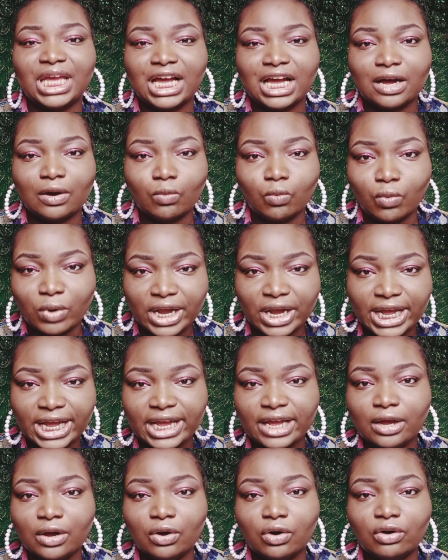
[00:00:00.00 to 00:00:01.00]
aware
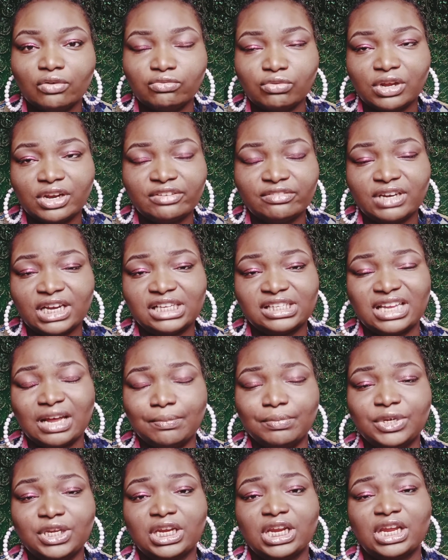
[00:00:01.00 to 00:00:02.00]
of whatever is
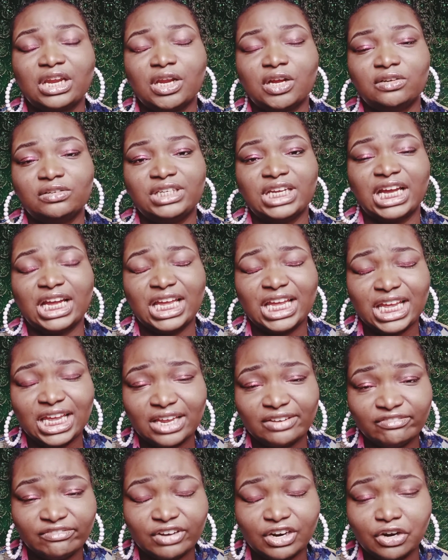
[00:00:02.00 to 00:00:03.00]
happening around their
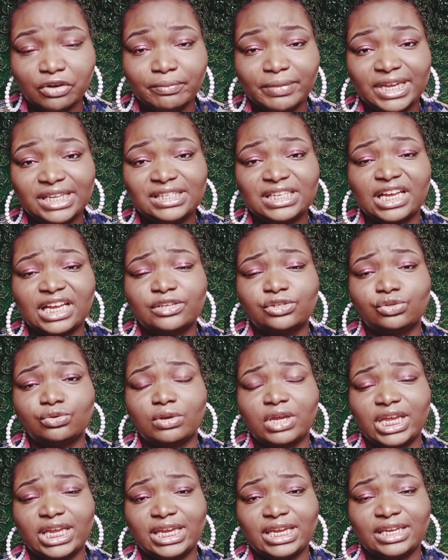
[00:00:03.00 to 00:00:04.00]
environment and to
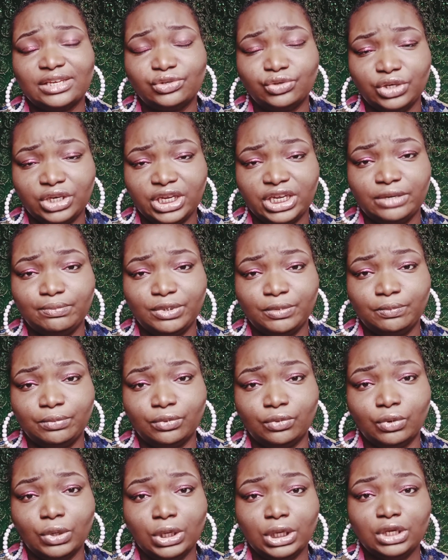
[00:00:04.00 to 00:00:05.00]
educate
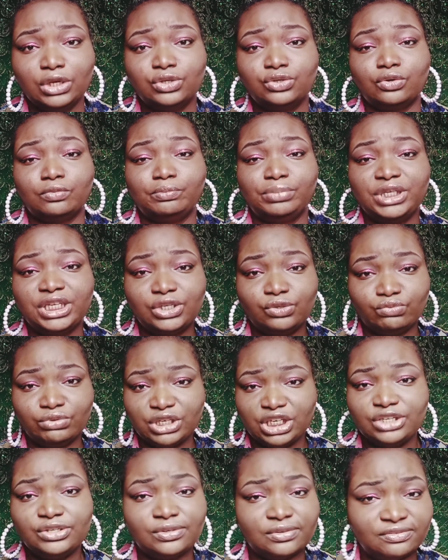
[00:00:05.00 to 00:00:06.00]
people. So please, we
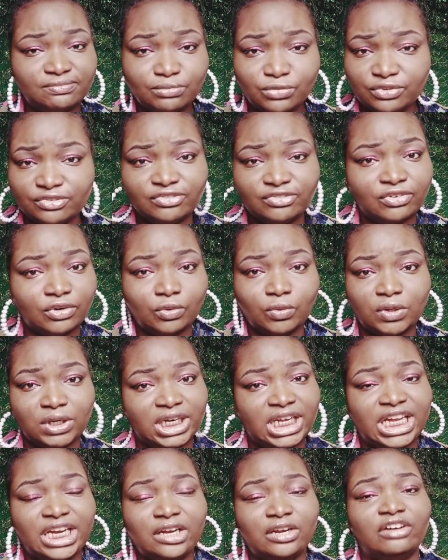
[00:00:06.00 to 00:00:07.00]
need to move forward.
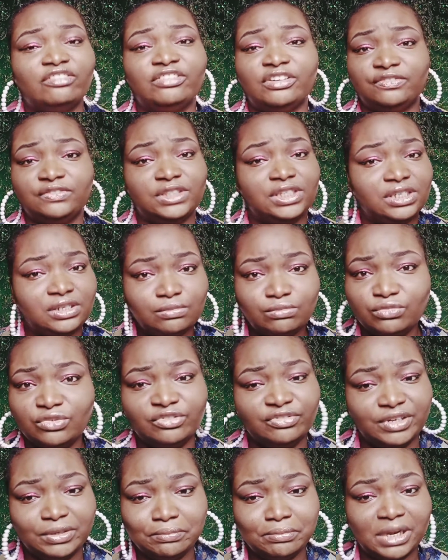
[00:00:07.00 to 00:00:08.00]
Enough of this
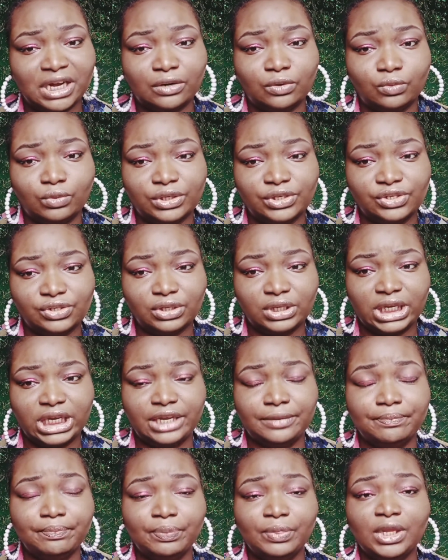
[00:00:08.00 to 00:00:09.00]
moving backwards.
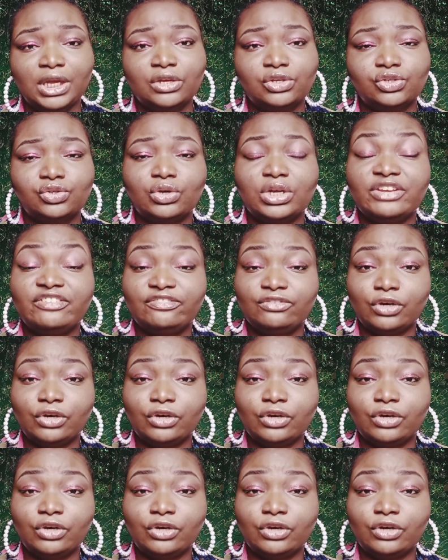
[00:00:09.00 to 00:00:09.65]
Okay, so if you're